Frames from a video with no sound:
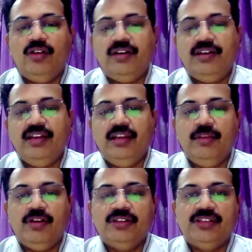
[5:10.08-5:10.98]
really,
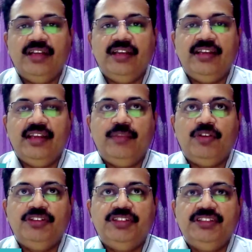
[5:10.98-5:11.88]
because I kept
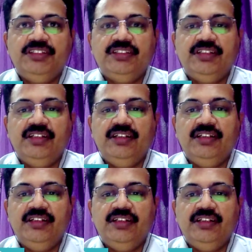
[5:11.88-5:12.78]
on changing the
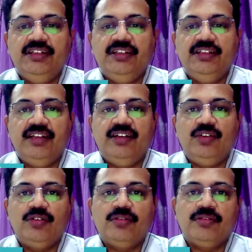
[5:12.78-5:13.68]
industries and
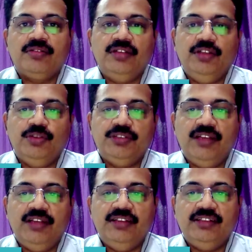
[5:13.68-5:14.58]
took new
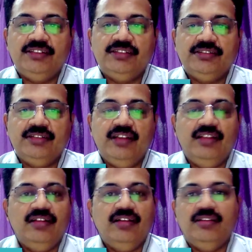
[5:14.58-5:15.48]
challenges
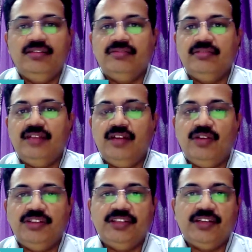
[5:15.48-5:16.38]
and learn
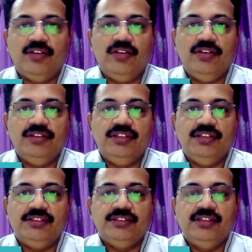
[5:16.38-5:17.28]
advanced
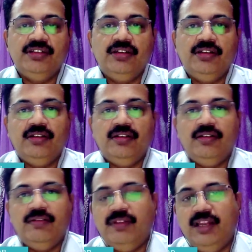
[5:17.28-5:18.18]
technologies
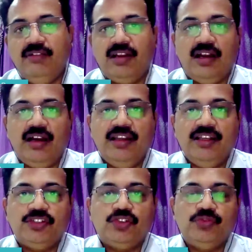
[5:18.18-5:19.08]
whenever
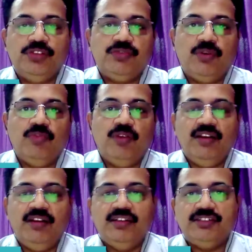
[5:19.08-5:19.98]
I switch from
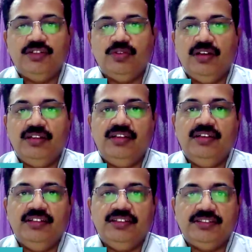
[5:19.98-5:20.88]
one industry to another
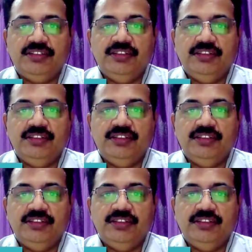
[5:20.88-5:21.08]
industry.